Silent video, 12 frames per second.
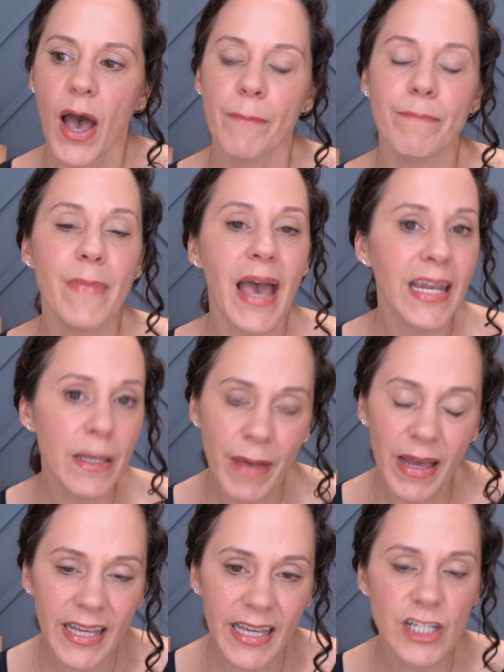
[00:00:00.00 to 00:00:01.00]
Many
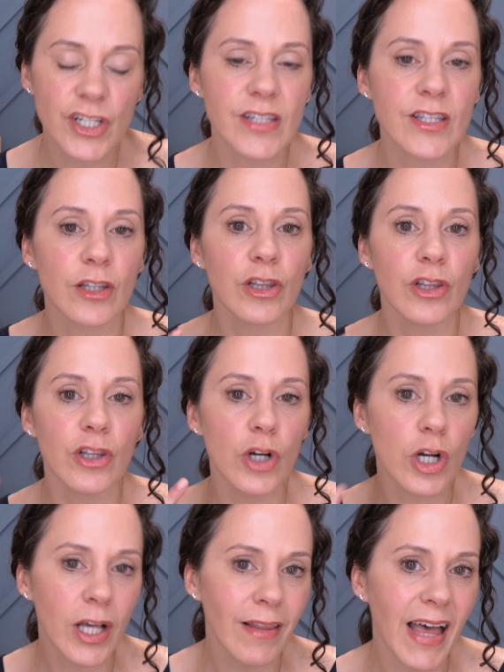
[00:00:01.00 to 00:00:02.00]
medications
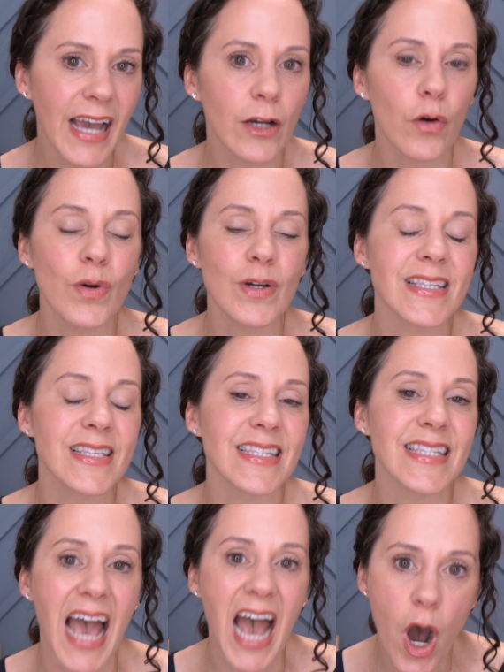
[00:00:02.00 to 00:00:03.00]
look alike or
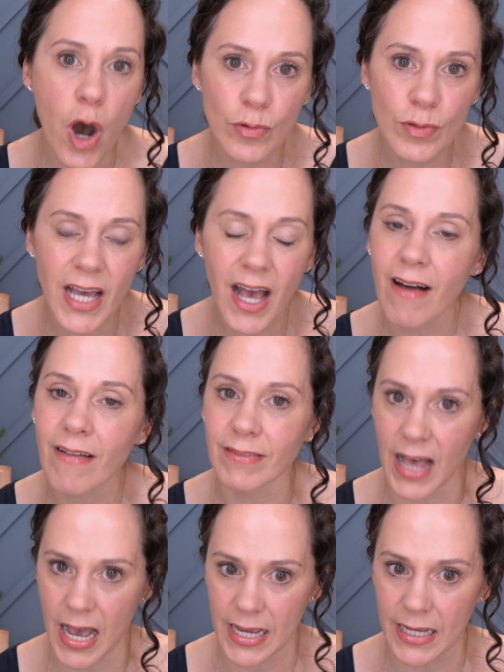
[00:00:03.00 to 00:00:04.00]
sound
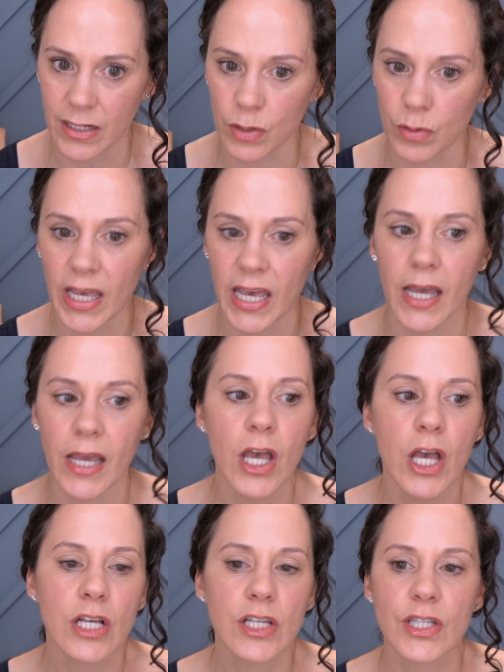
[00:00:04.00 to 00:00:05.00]
alike, okay?
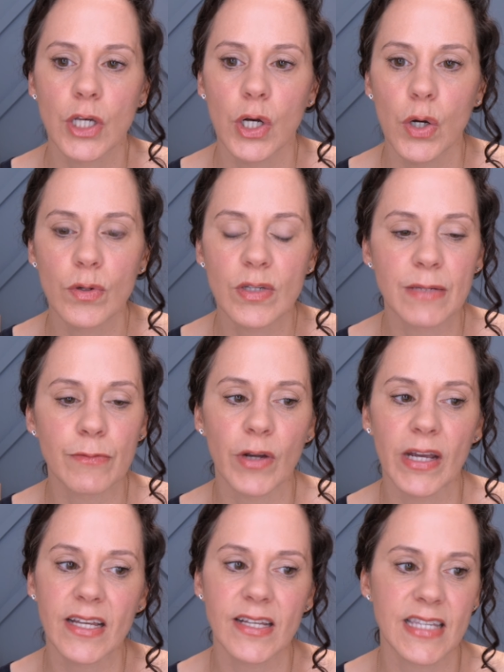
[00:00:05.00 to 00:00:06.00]
So some
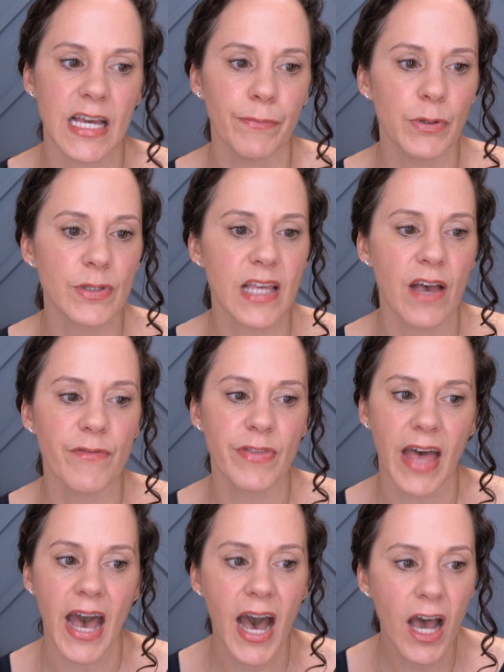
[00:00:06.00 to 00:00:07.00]
great examples of
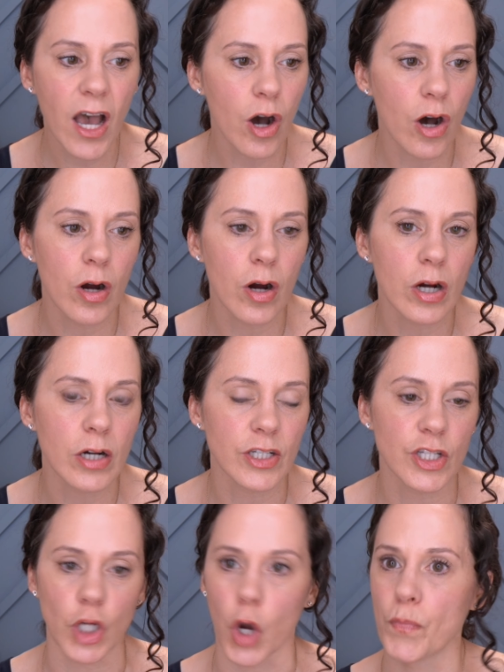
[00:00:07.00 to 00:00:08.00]
that are
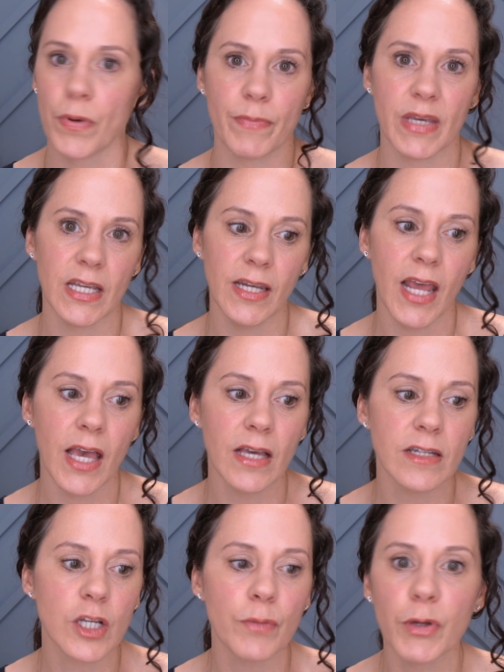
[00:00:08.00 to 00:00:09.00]
dopamine
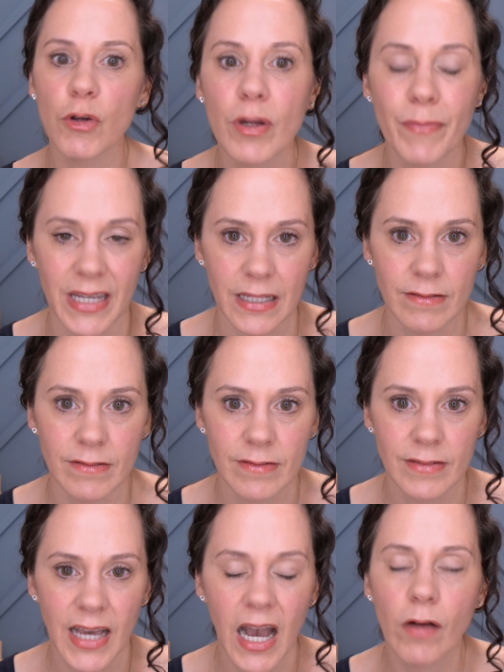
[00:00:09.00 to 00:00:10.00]
and dobutamine.
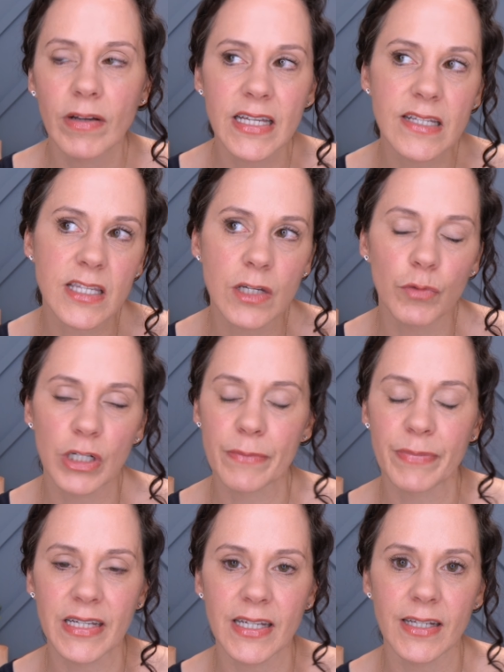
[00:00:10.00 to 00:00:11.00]
How easy would
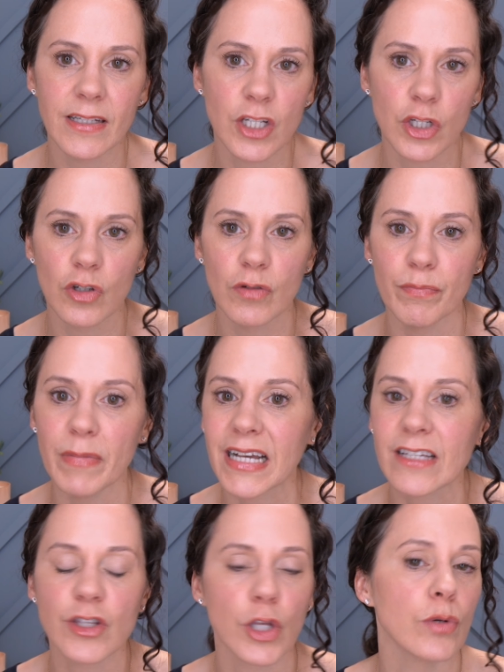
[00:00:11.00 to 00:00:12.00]
it be to
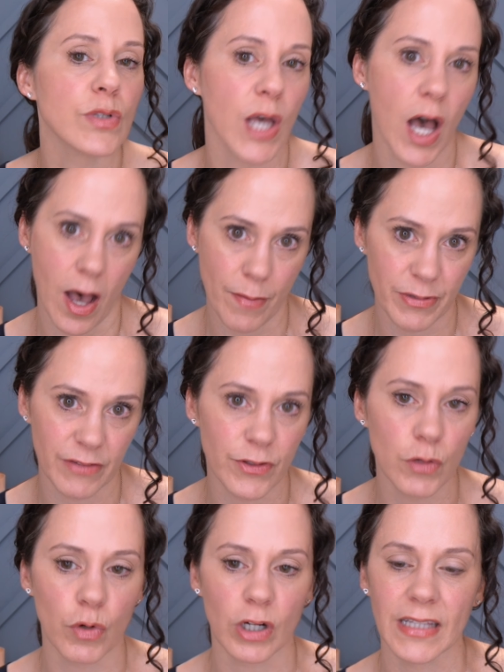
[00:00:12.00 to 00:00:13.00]
mix those up if
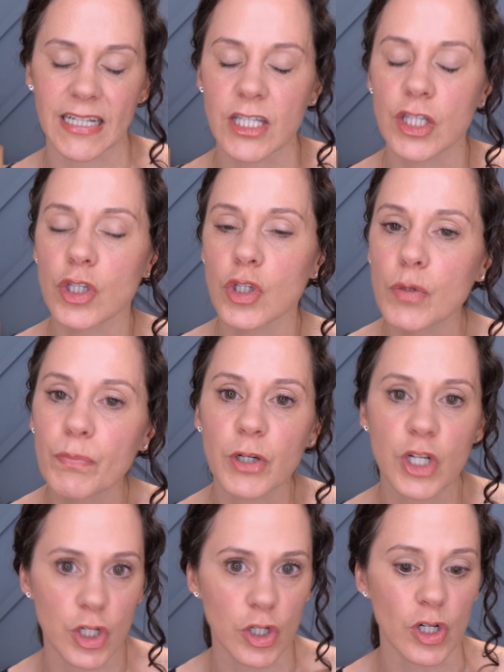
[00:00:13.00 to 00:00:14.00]
you weren't like
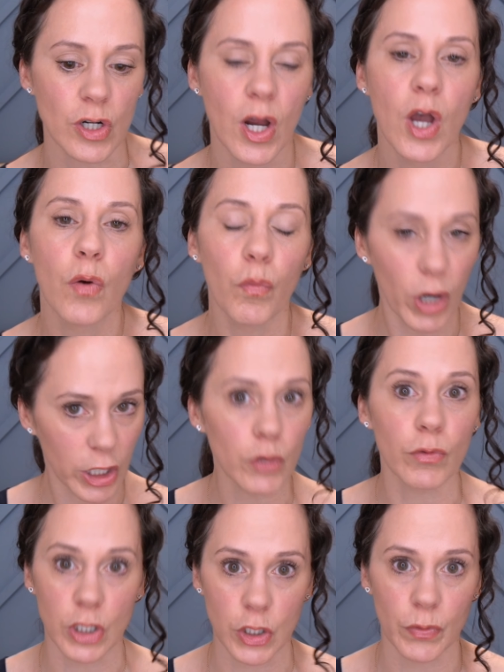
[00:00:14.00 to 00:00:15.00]
super sure what
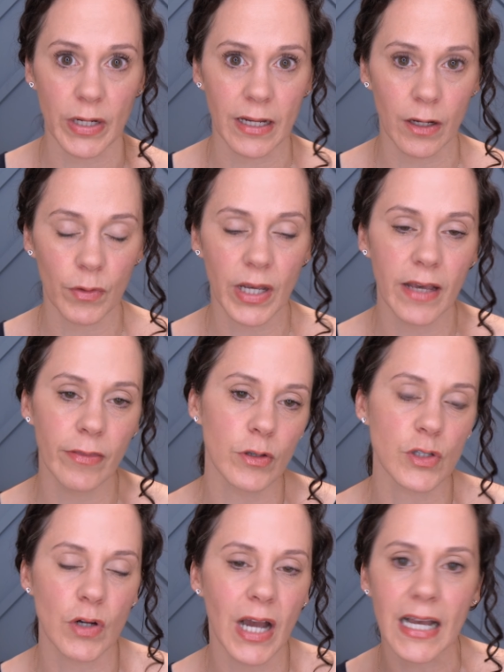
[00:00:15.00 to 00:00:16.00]
you were doing? Okay,
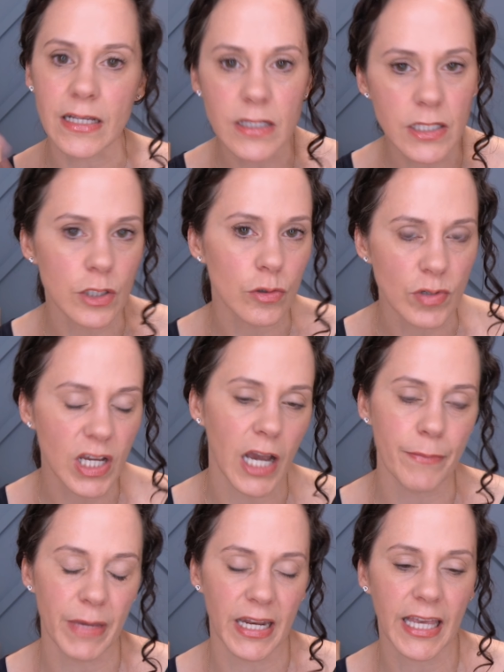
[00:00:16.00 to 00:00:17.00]
those are ICU
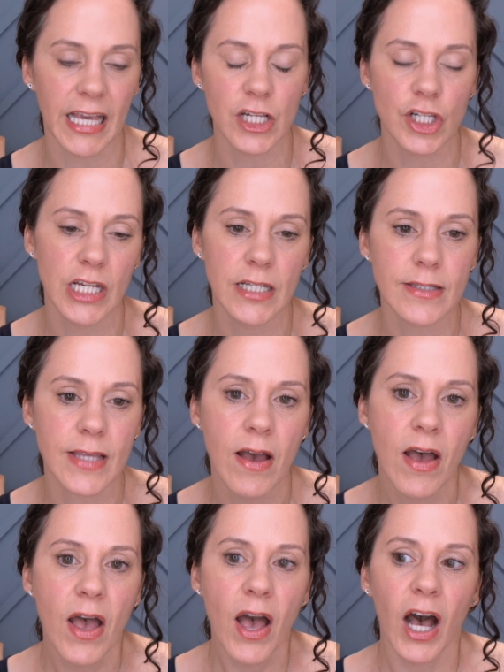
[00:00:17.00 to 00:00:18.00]
type medications.
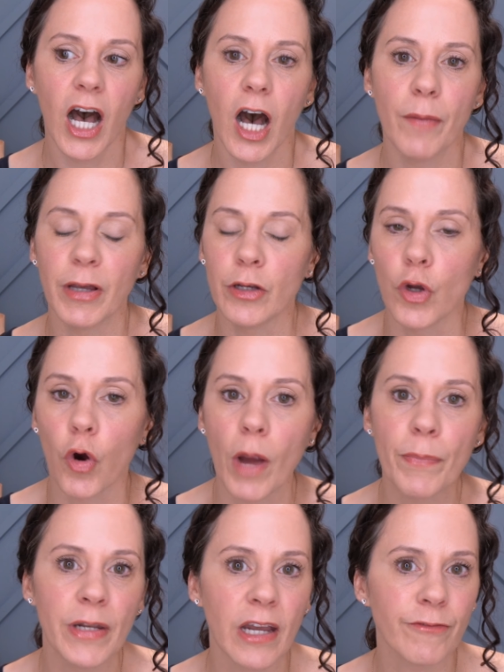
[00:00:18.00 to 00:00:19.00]

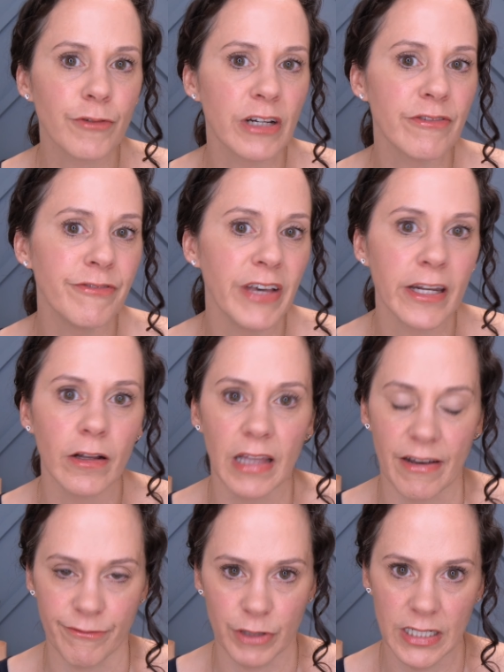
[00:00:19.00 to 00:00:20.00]
Norepinephrine,
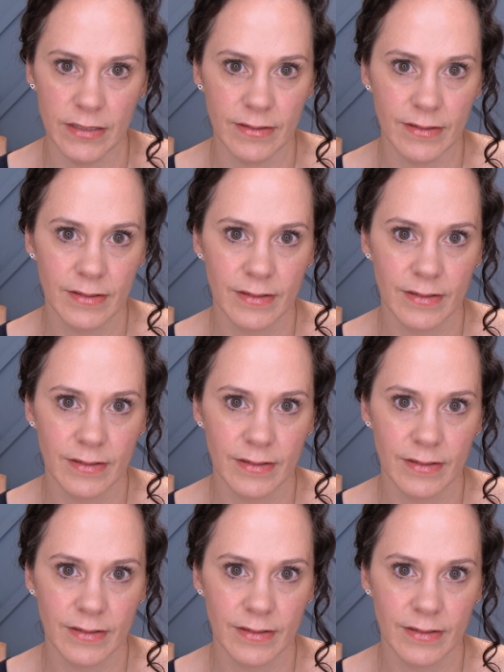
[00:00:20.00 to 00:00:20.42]
phenylephrine.